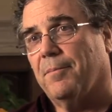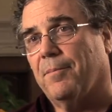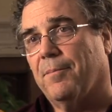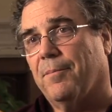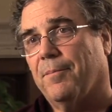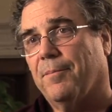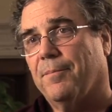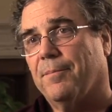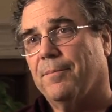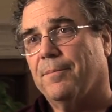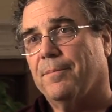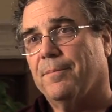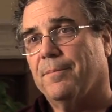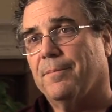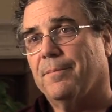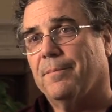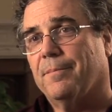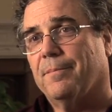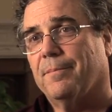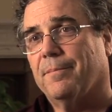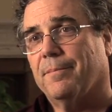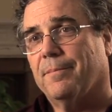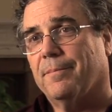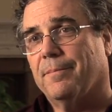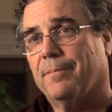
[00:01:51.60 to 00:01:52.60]

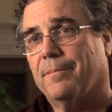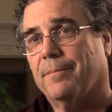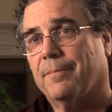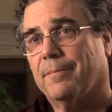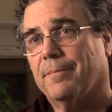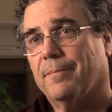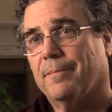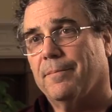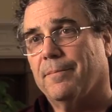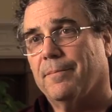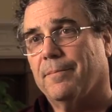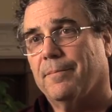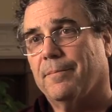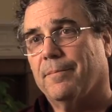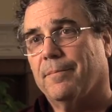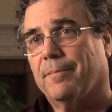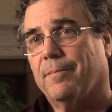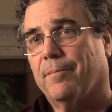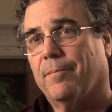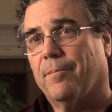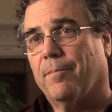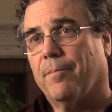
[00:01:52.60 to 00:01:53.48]
No one is speaking in this clip.